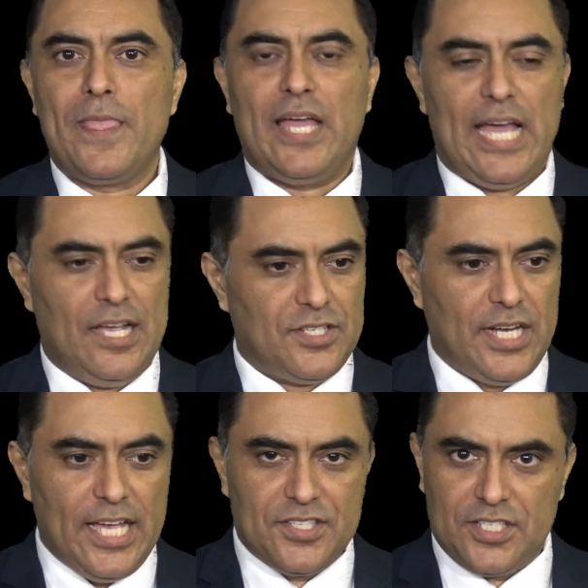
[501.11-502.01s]
as an
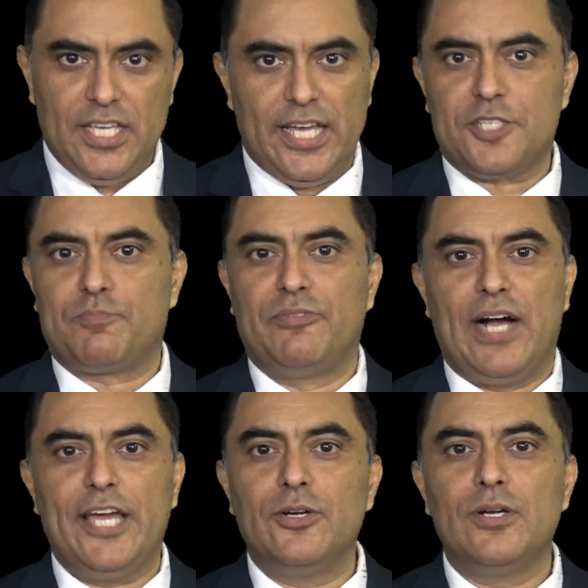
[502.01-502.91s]
SES
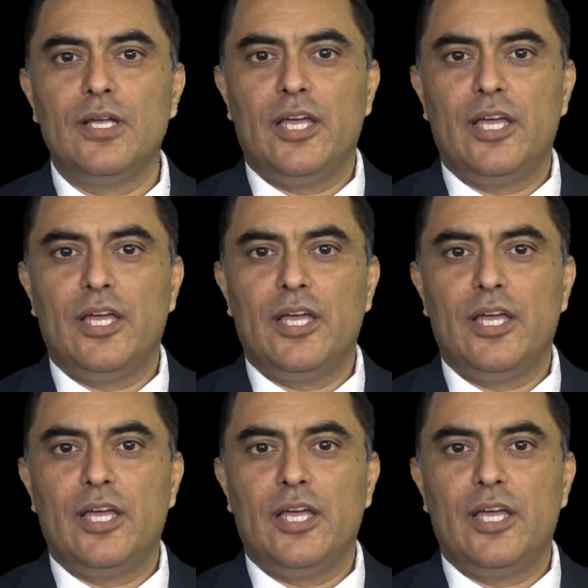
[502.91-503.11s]
provider,